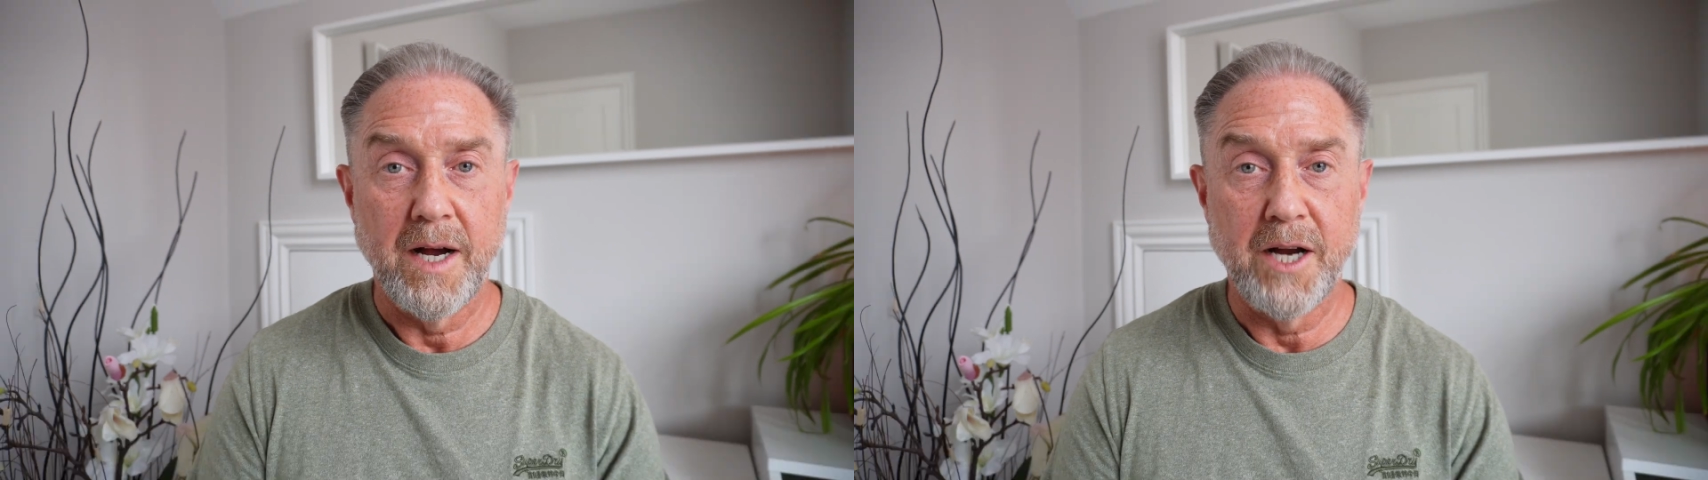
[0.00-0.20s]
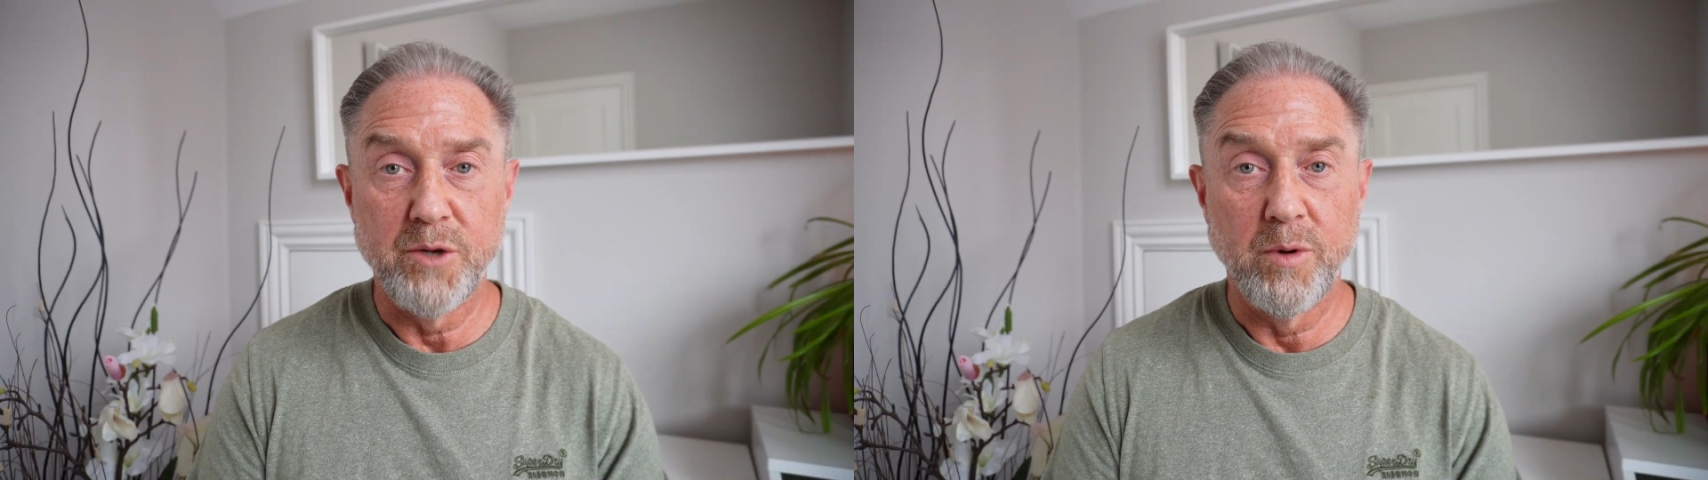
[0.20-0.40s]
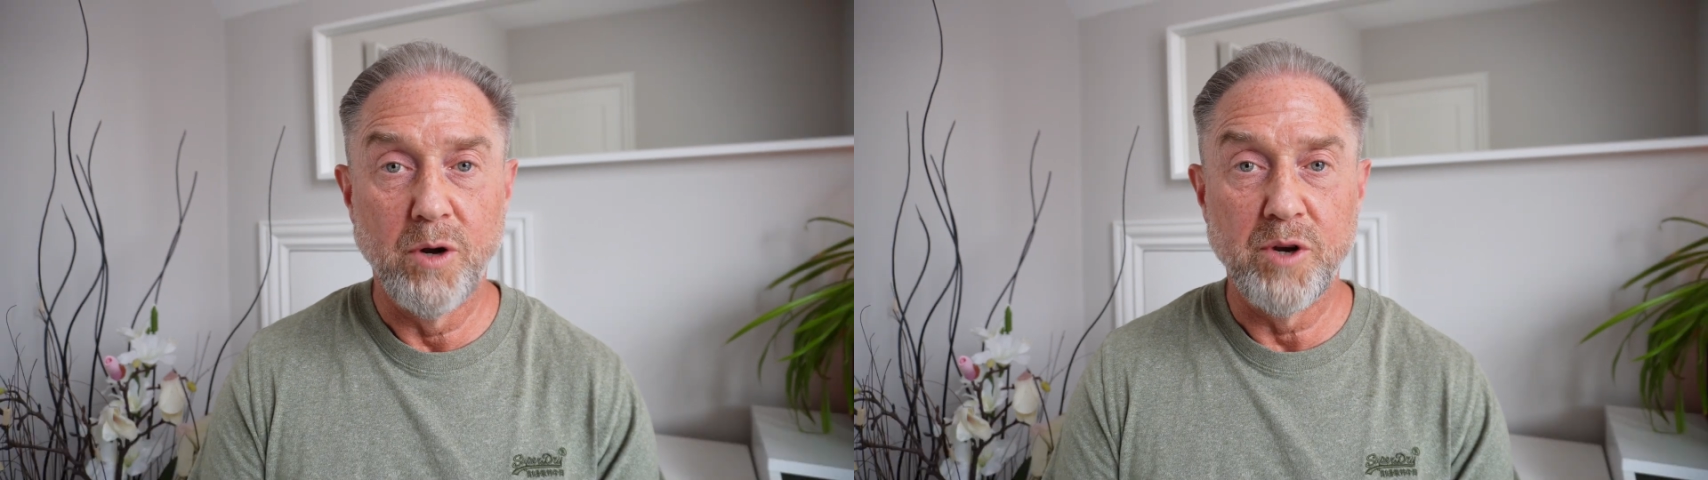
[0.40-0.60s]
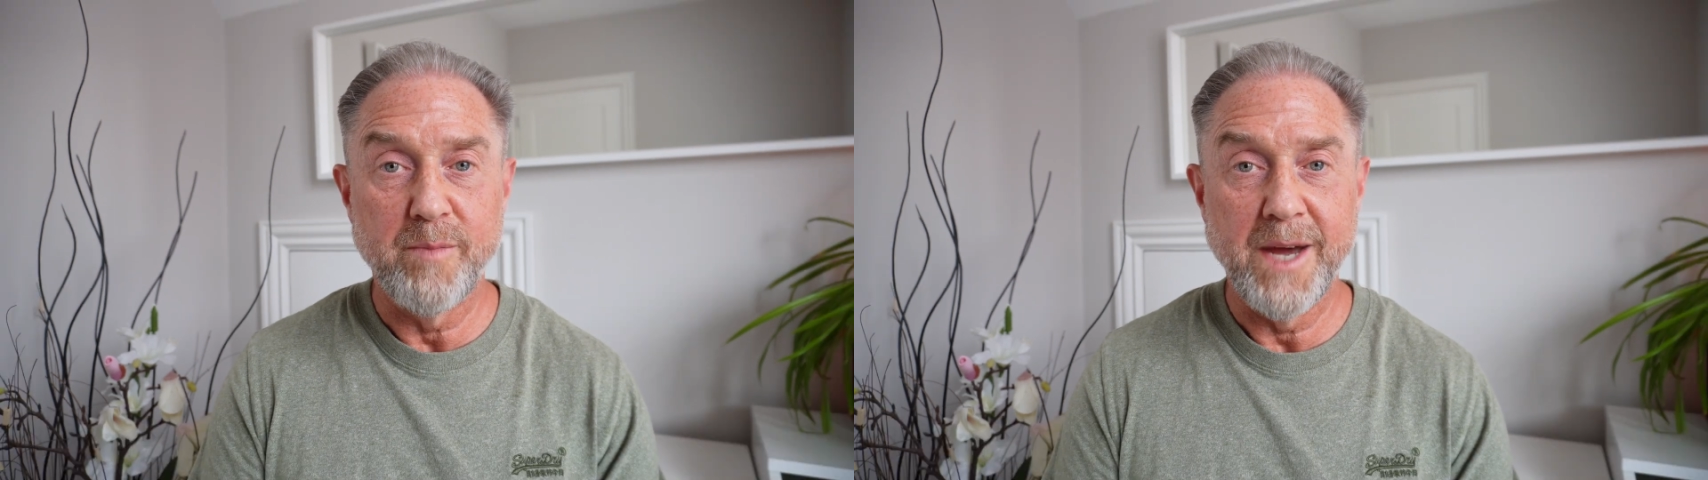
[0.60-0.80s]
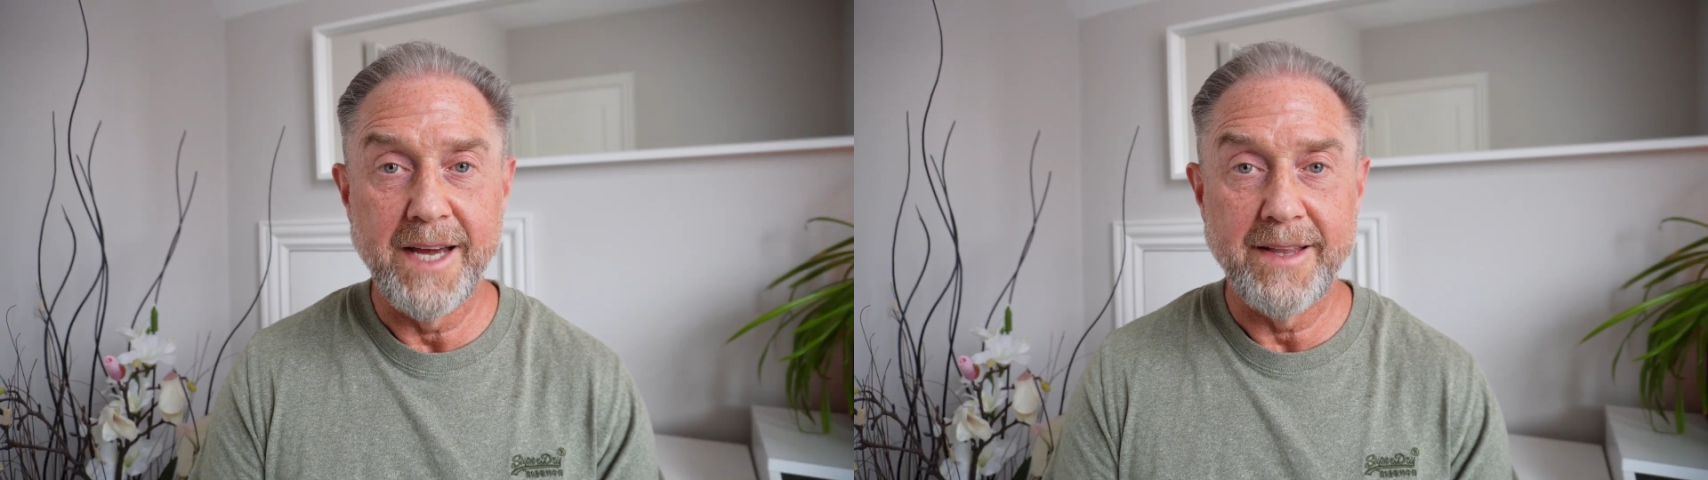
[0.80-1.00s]
and you will only
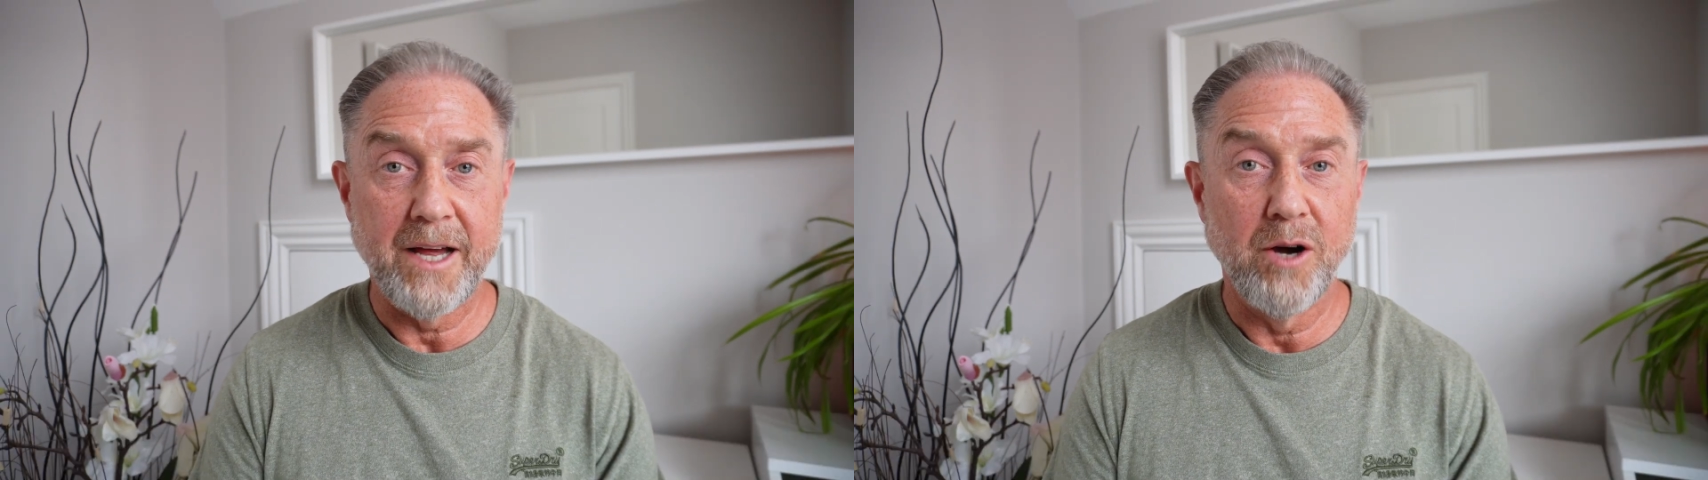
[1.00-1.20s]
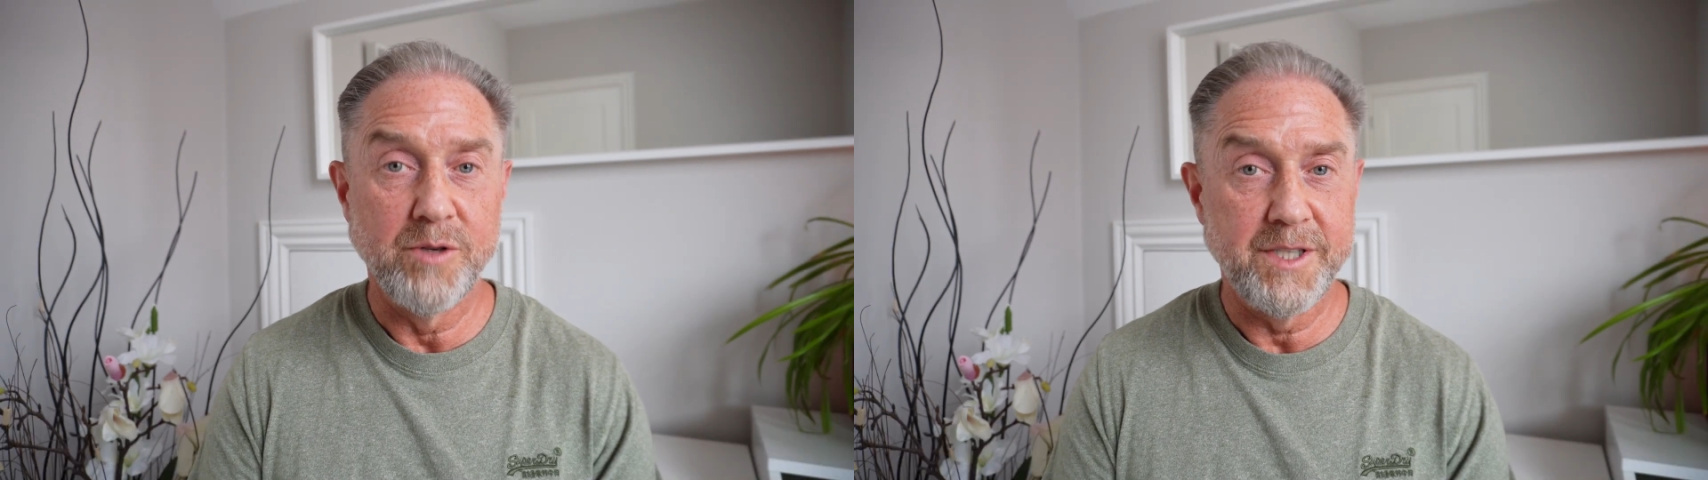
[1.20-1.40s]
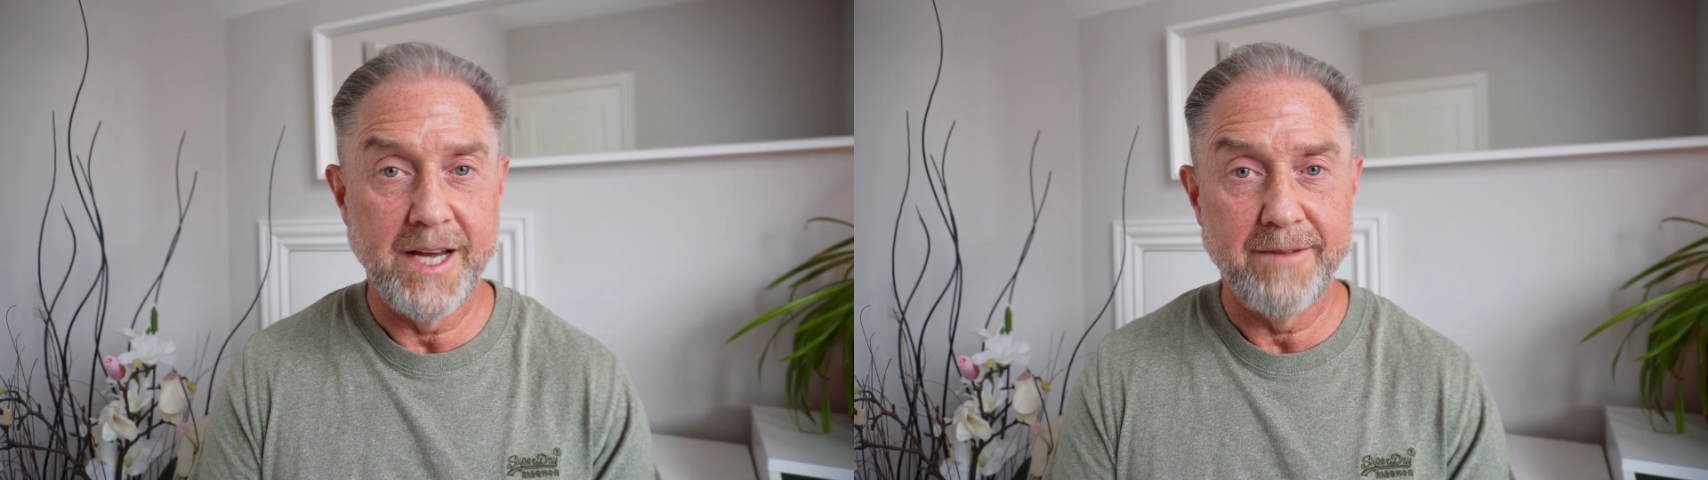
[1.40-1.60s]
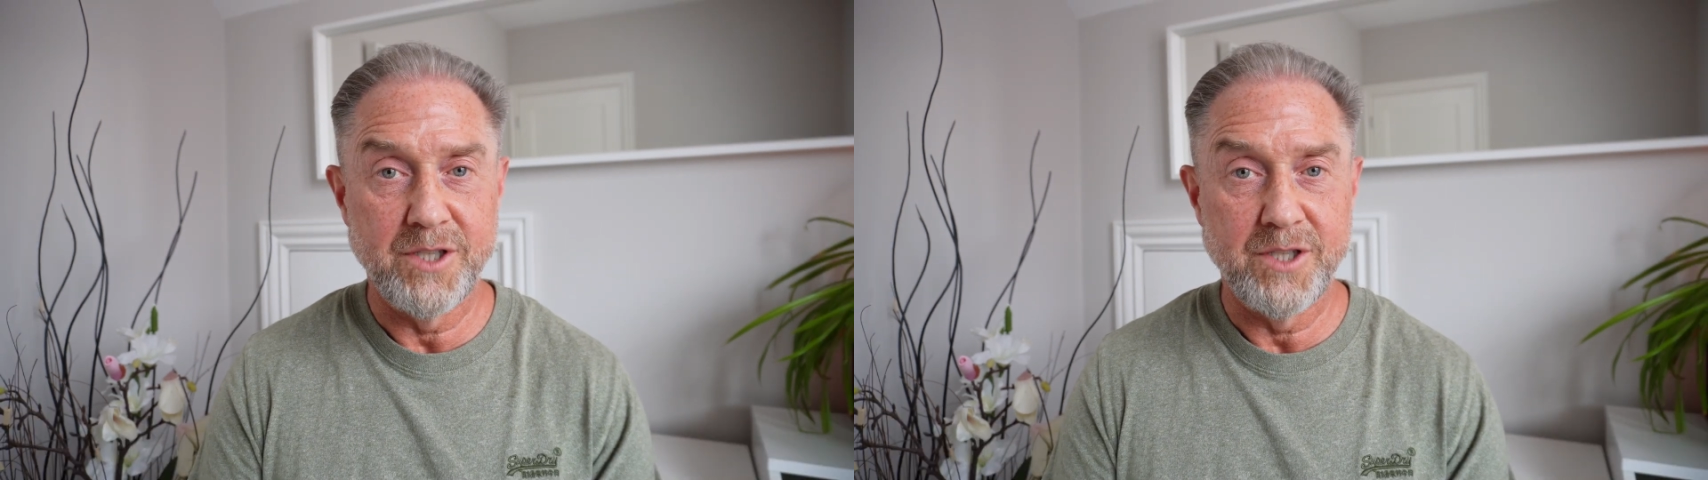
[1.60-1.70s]
pay that OCF